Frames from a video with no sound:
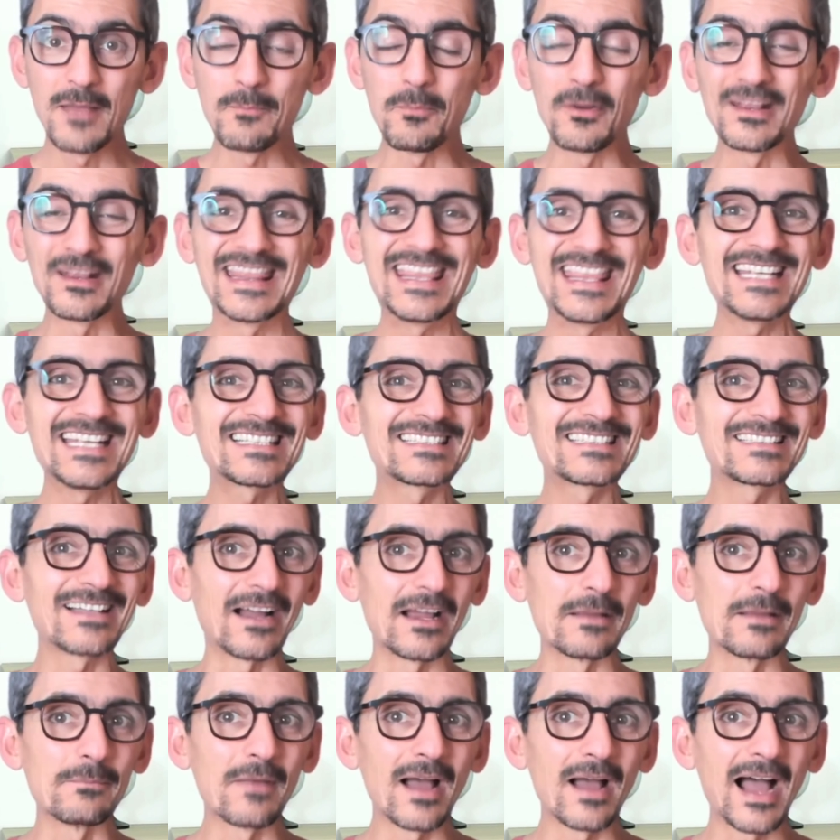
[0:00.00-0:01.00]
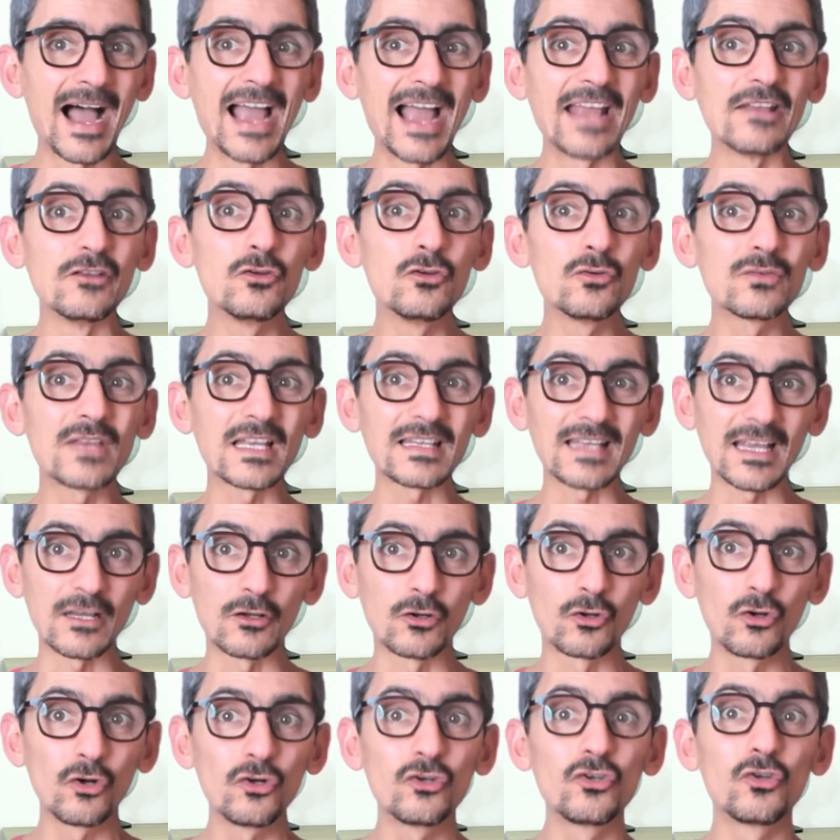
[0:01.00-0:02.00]
But this time, I knew that
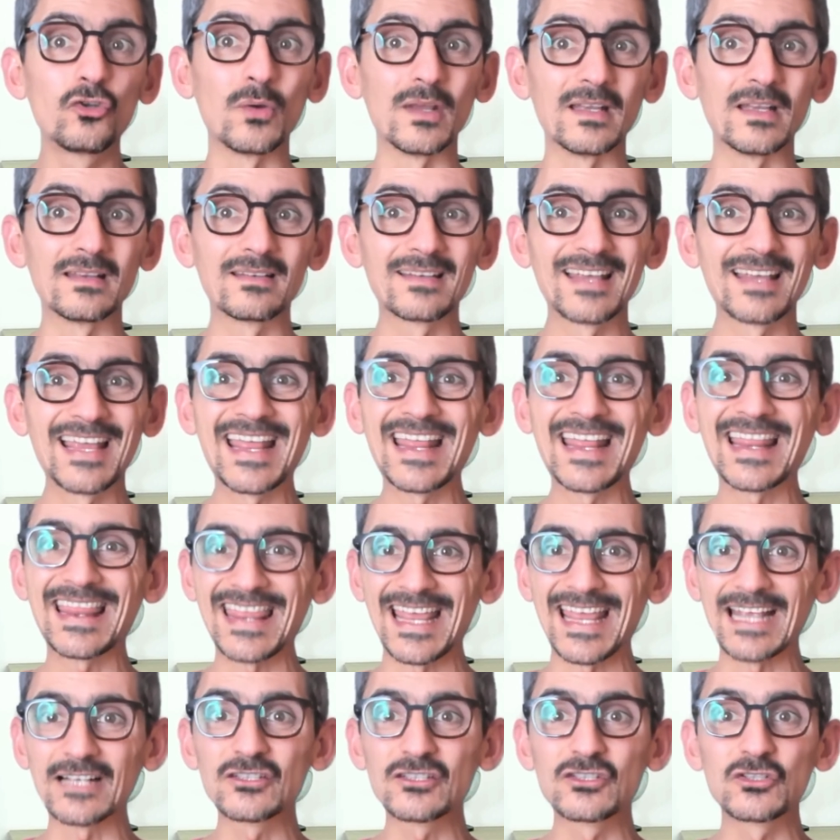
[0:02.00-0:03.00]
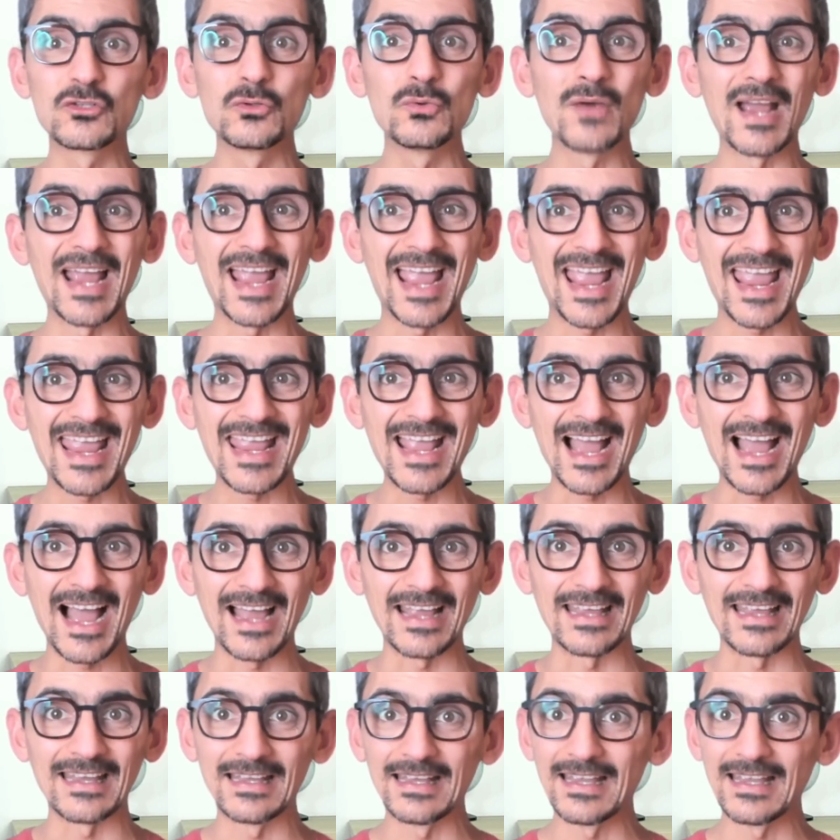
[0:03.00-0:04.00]
I could do it thanks to
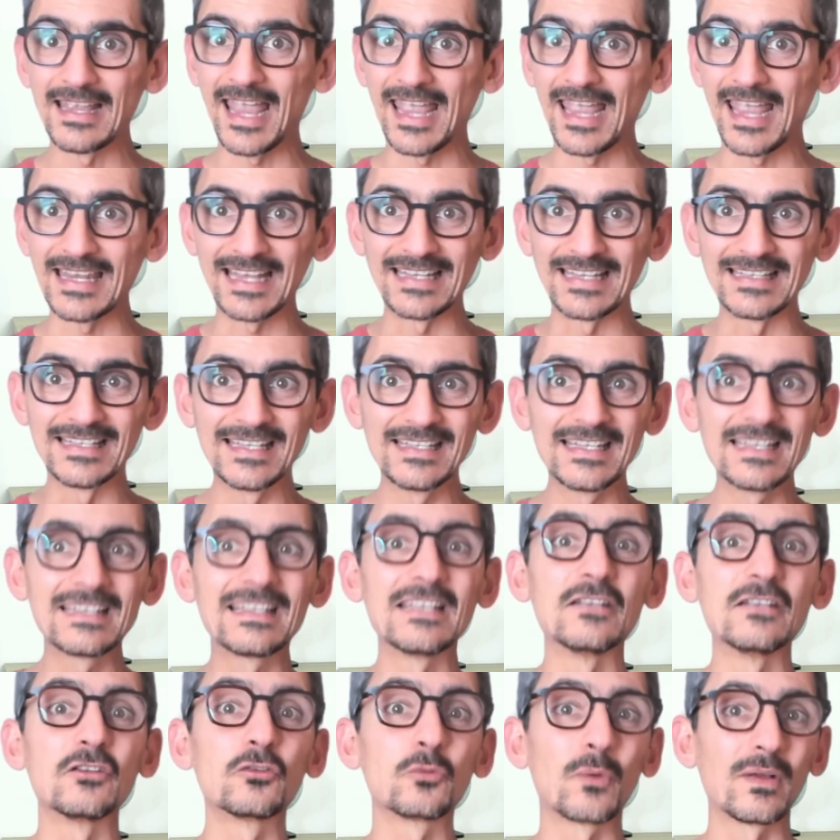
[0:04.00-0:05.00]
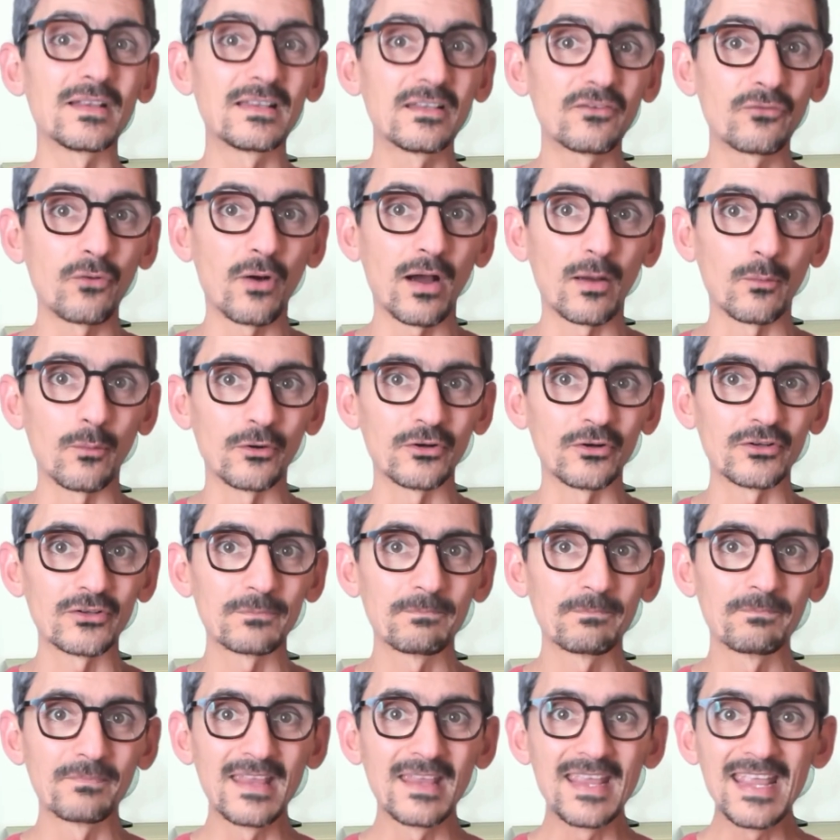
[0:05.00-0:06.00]
AI and I did it in 24
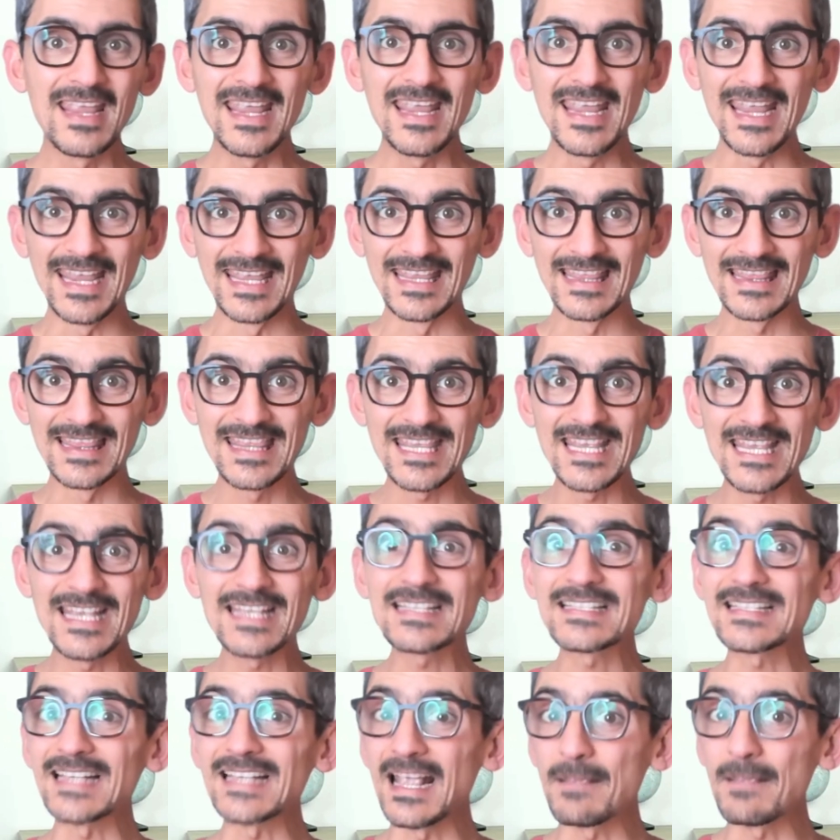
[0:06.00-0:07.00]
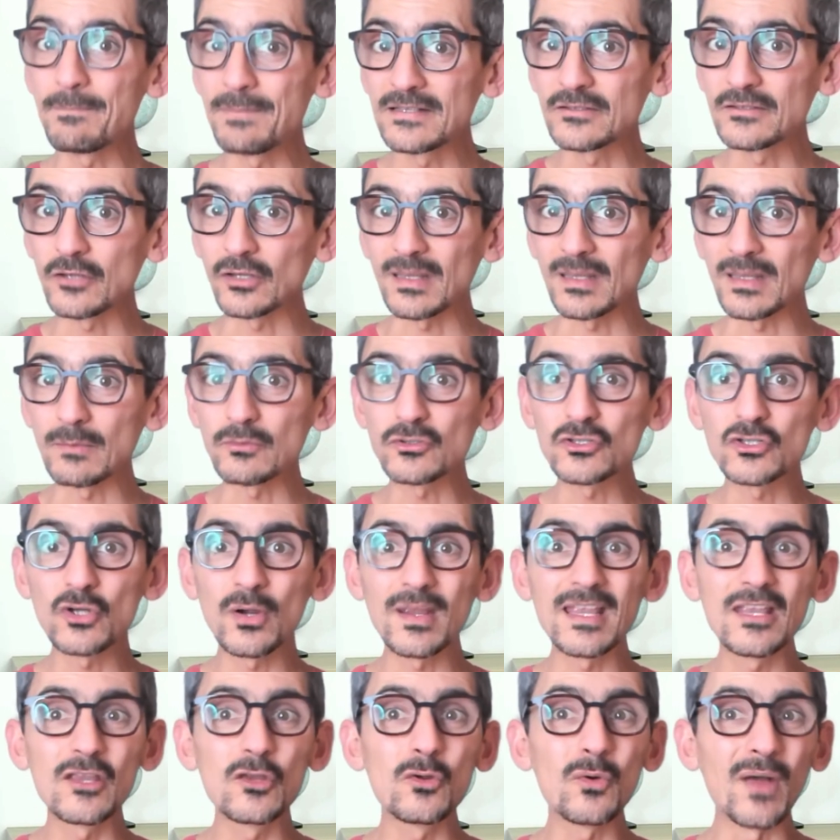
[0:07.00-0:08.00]
hours. In this episode, I'm
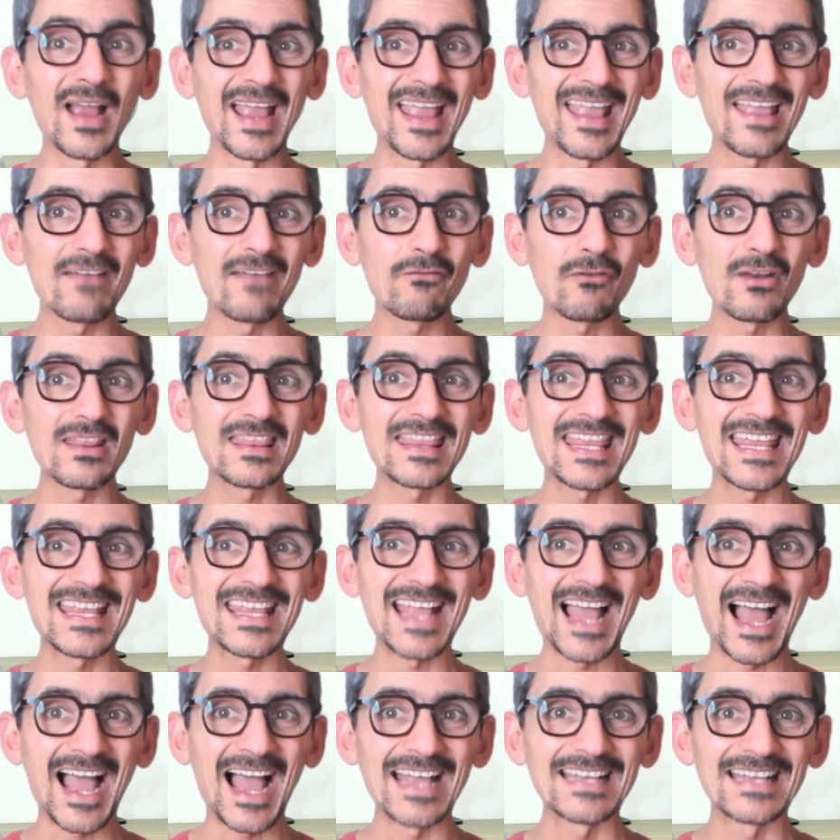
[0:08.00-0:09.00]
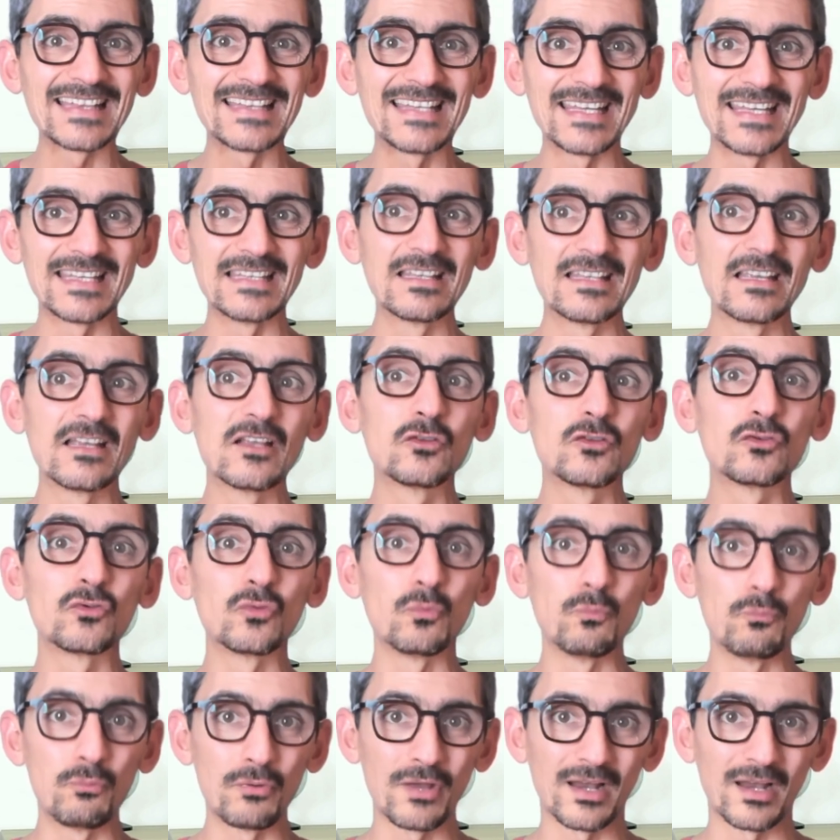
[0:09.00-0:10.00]
showing you everything I did
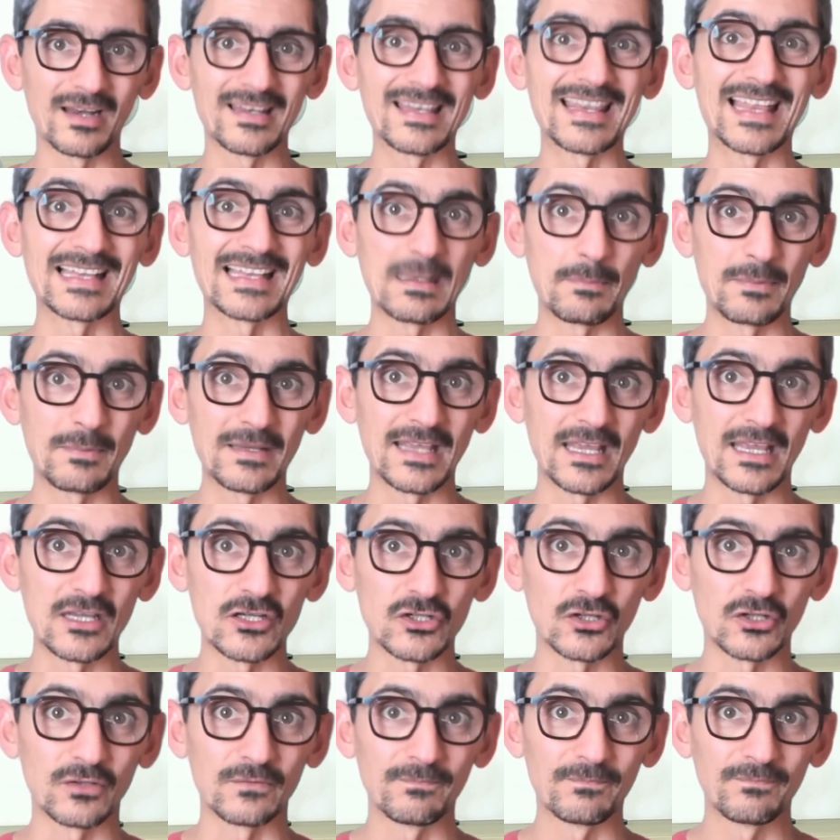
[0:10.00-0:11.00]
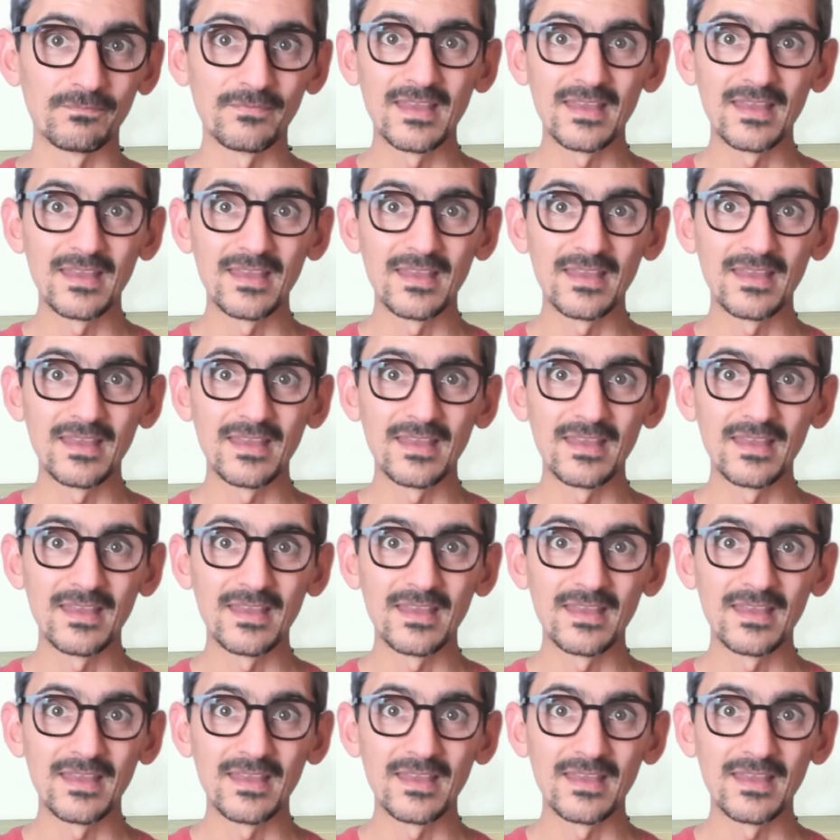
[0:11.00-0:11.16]
to build that application.